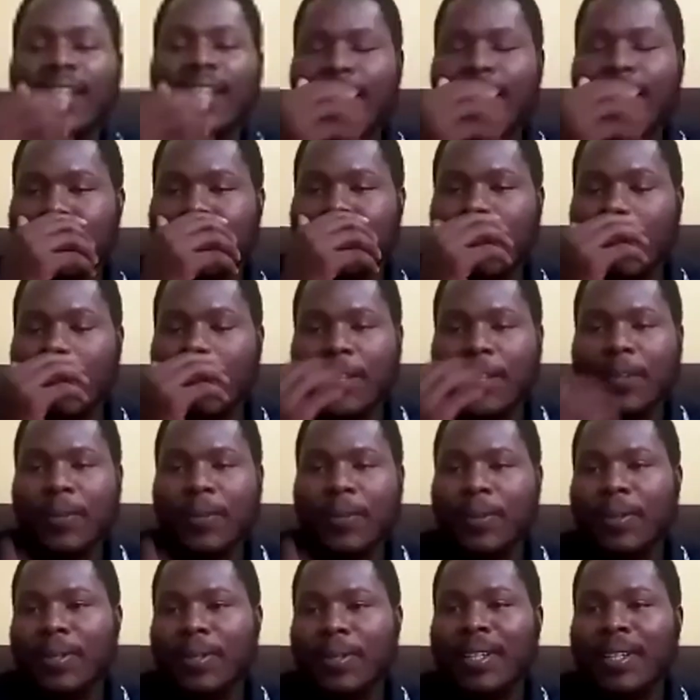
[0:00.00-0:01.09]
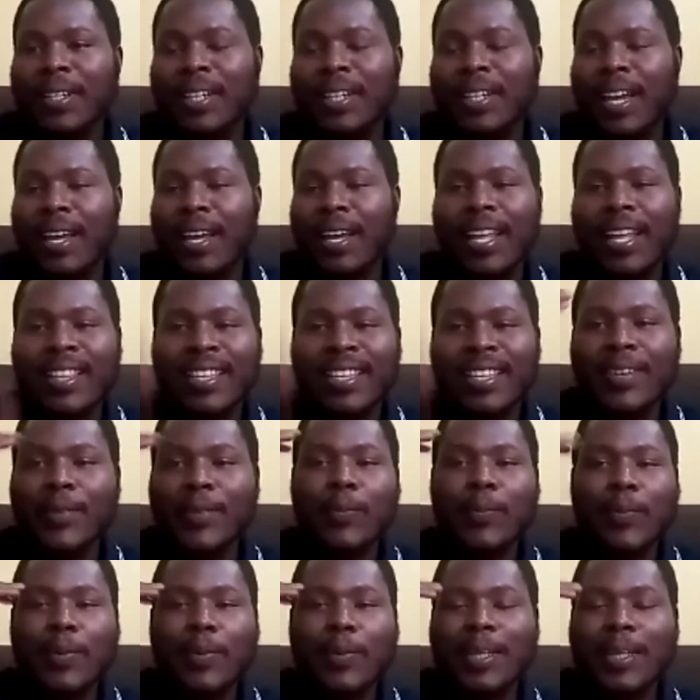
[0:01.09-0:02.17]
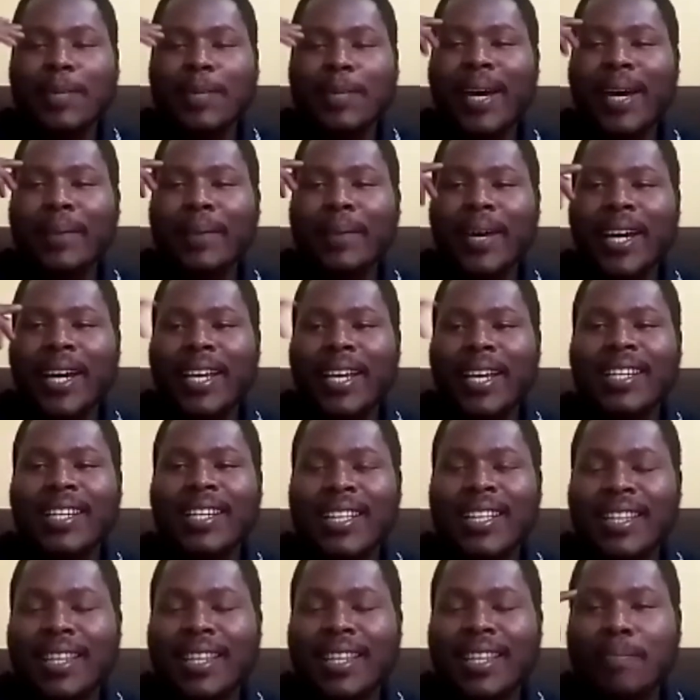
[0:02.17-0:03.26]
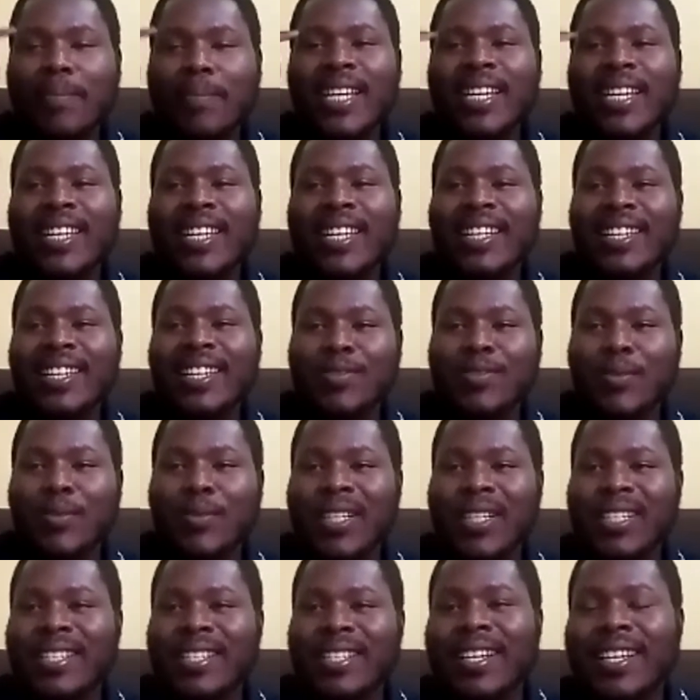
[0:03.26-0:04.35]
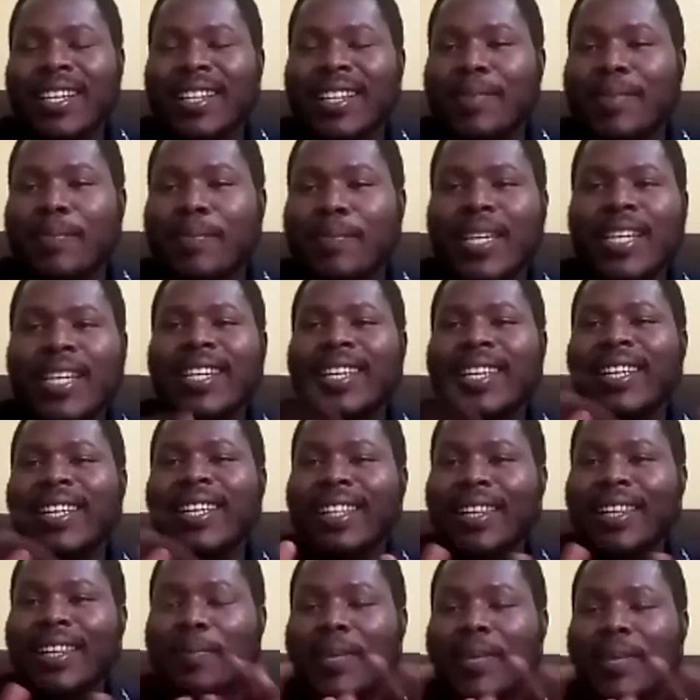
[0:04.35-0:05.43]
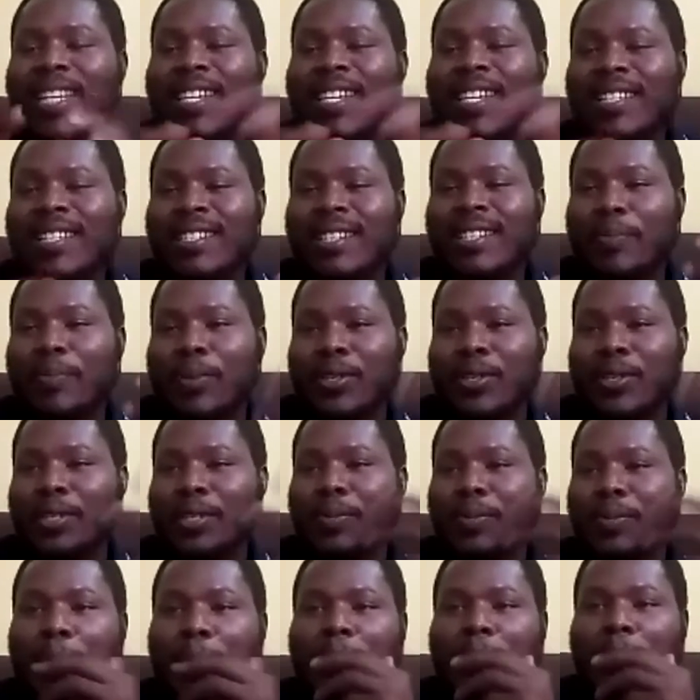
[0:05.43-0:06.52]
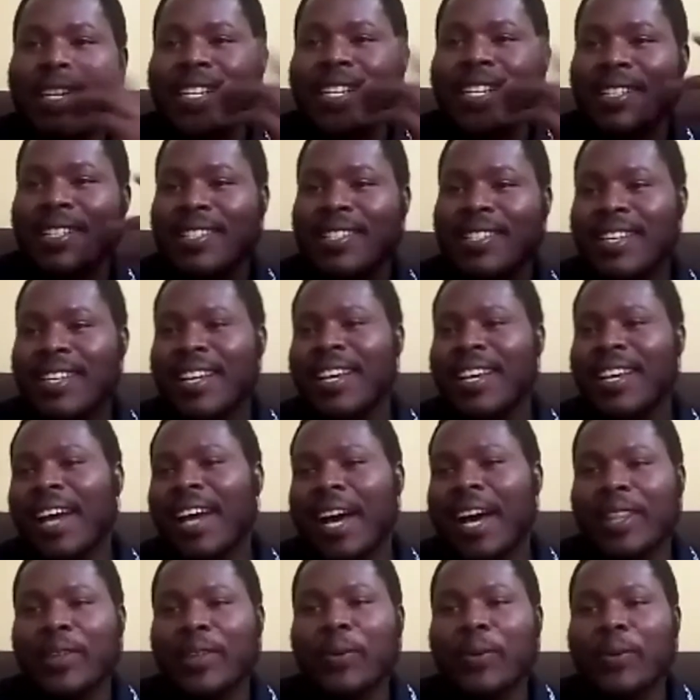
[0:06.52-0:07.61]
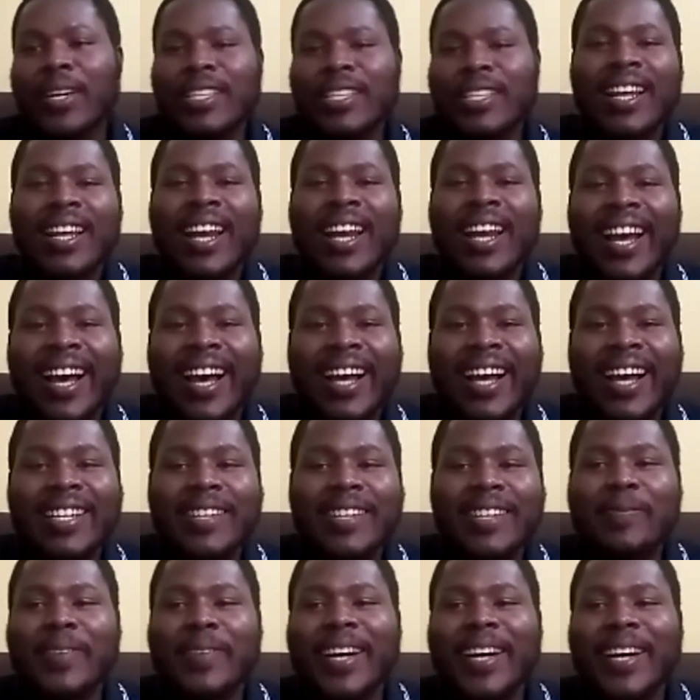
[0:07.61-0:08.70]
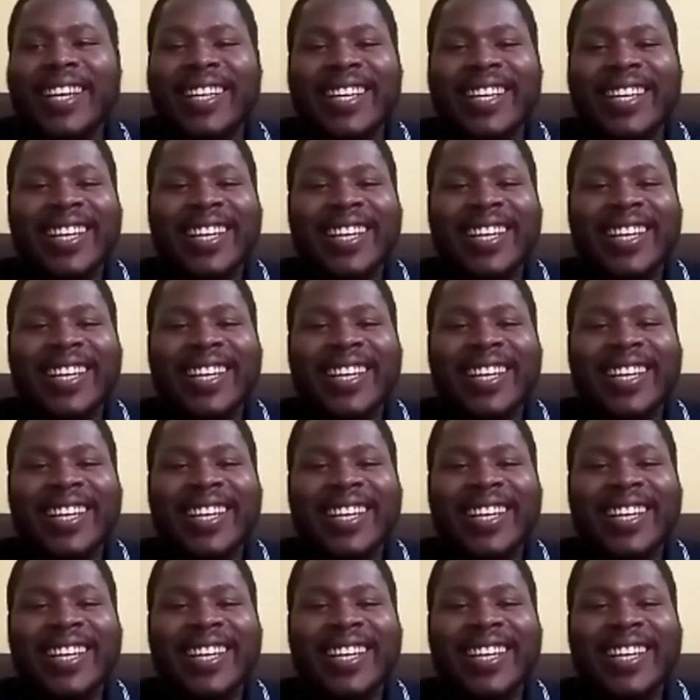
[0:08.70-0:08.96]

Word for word: Unsung Hero. I think yeah, in my mind, the meaning is what the meaning, the meanings, the possible meanings are the ones that I had in mind.